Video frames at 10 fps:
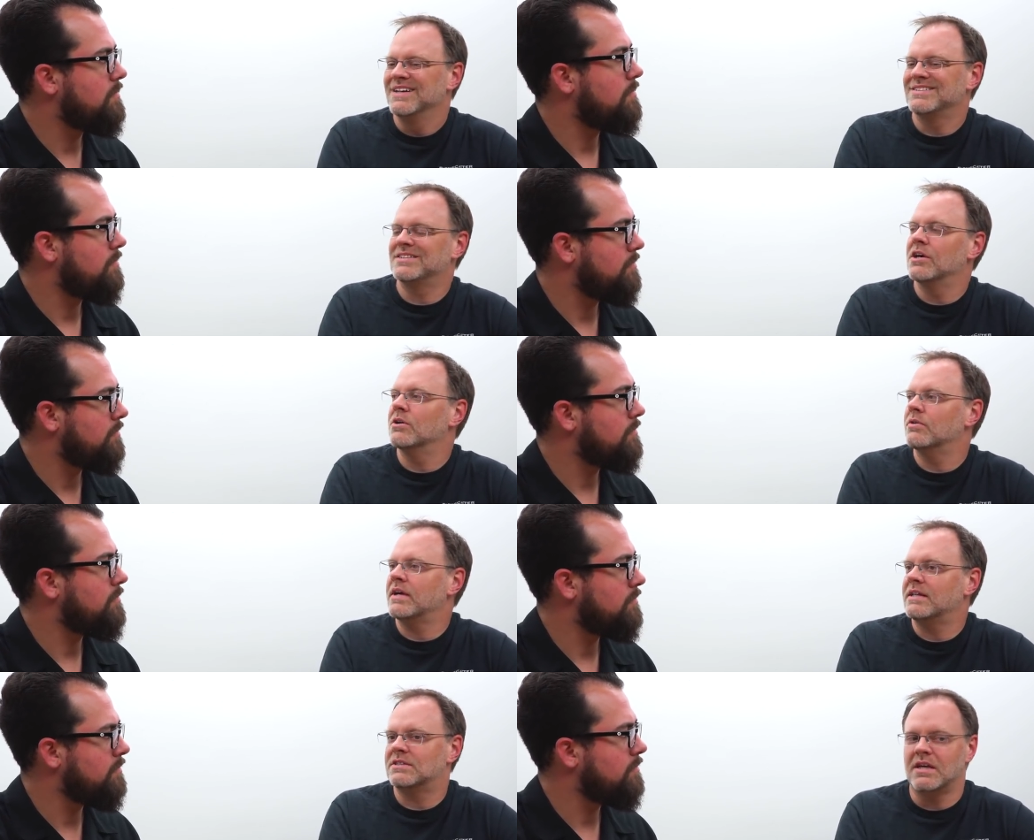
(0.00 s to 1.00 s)

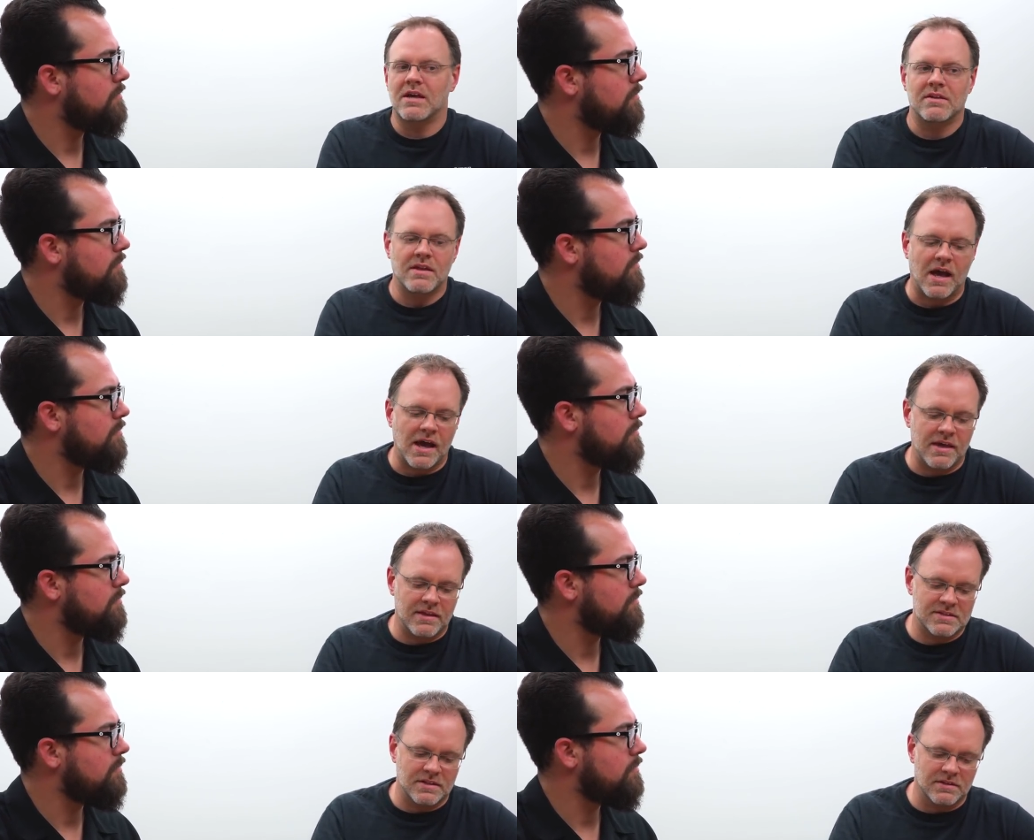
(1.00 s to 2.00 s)
Speaker 1: So it's a, uh, I
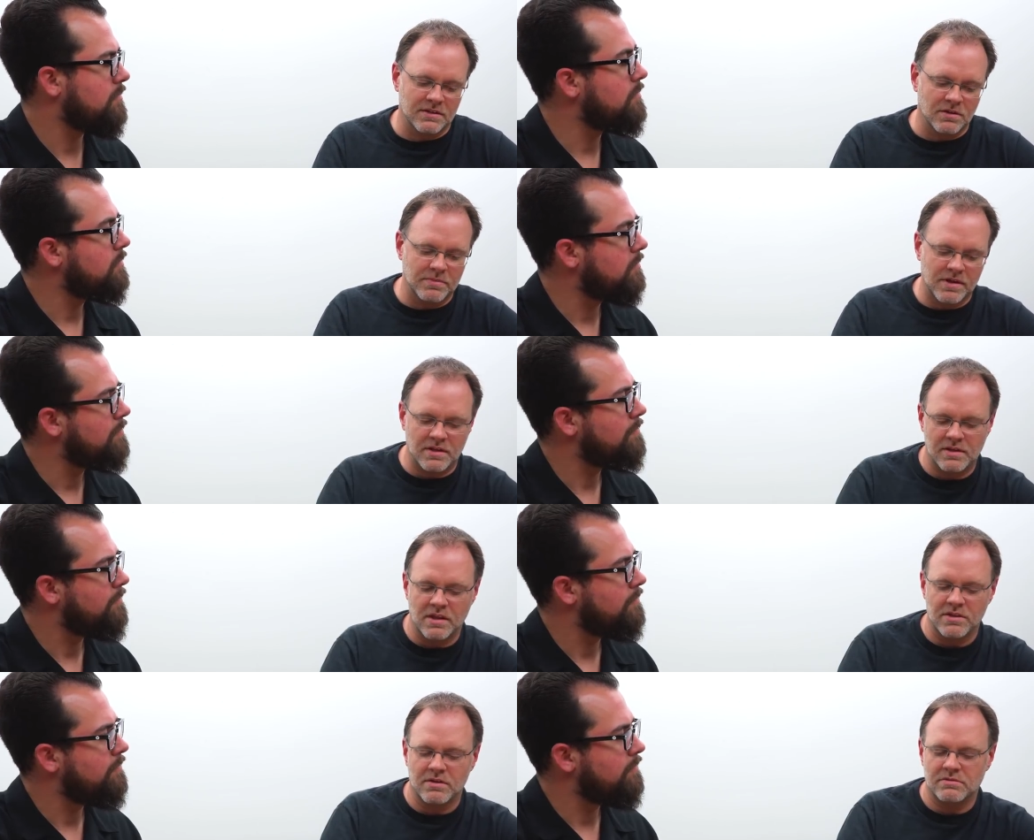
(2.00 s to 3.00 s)
think it's a little bit
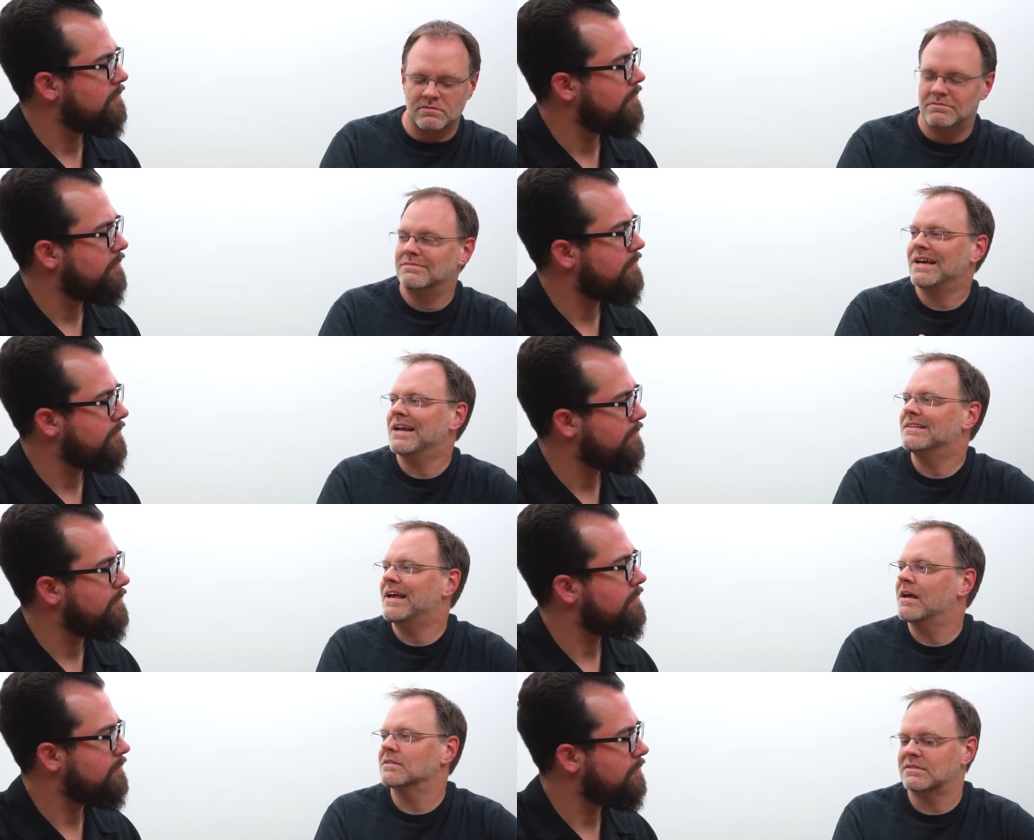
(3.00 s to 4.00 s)
another kind of
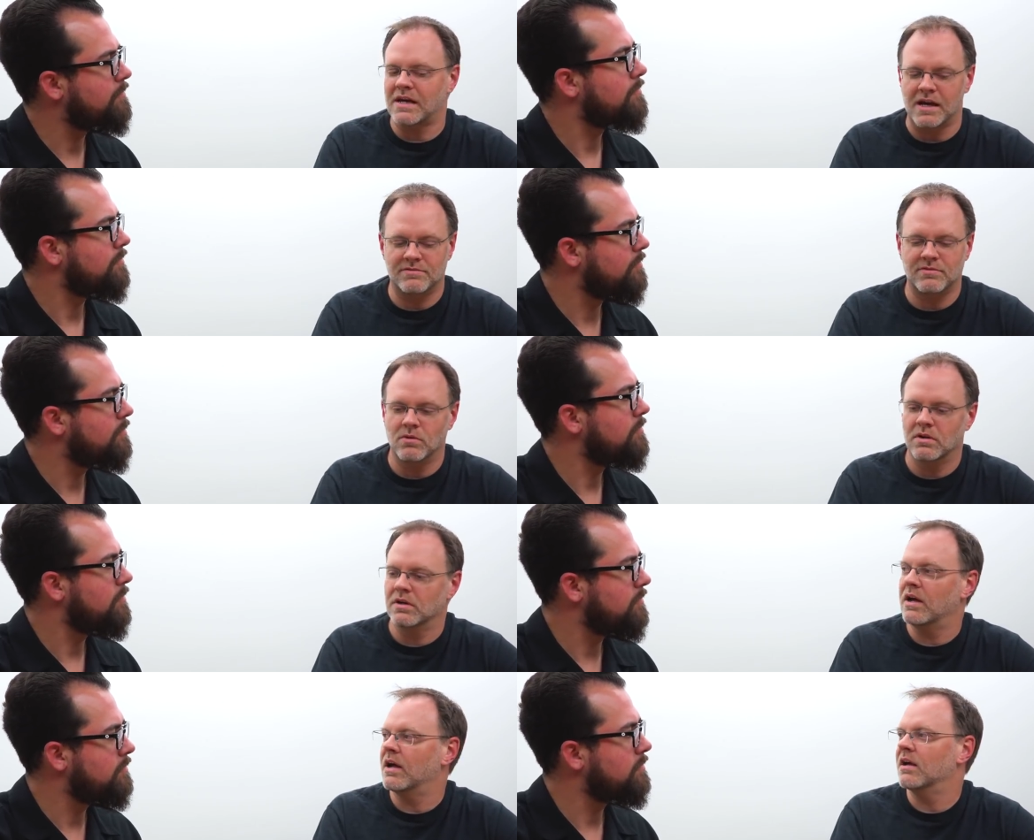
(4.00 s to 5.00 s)
downside
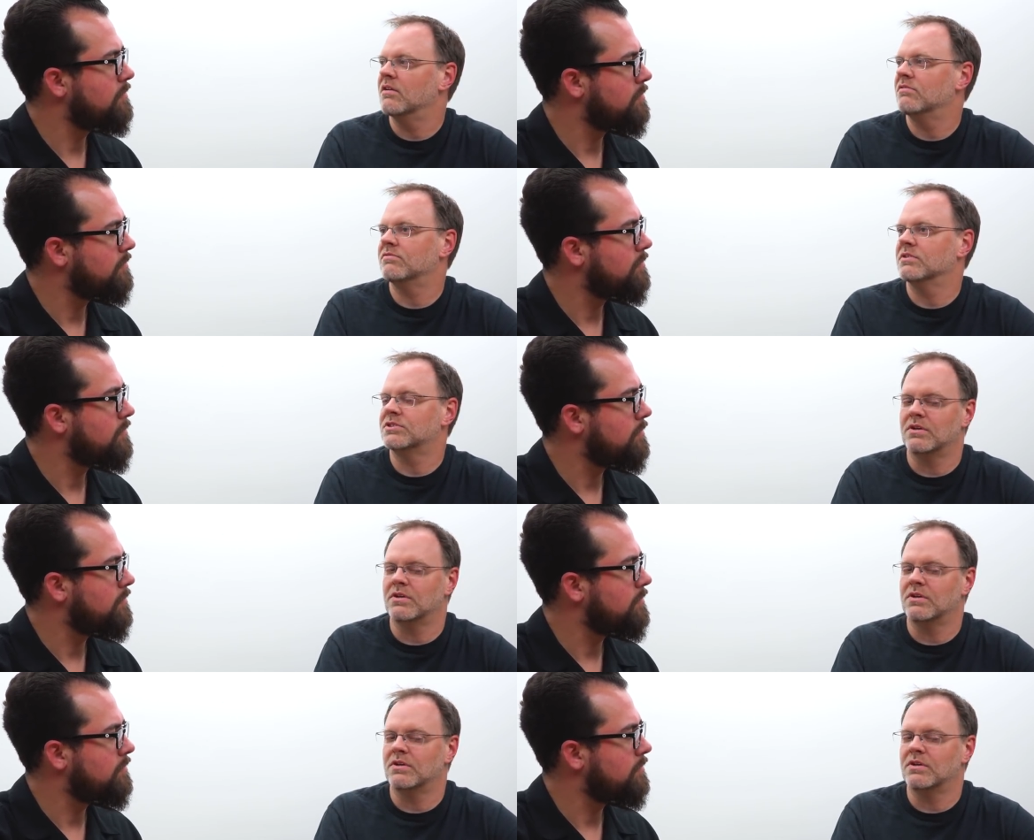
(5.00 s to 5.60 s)
for uh, for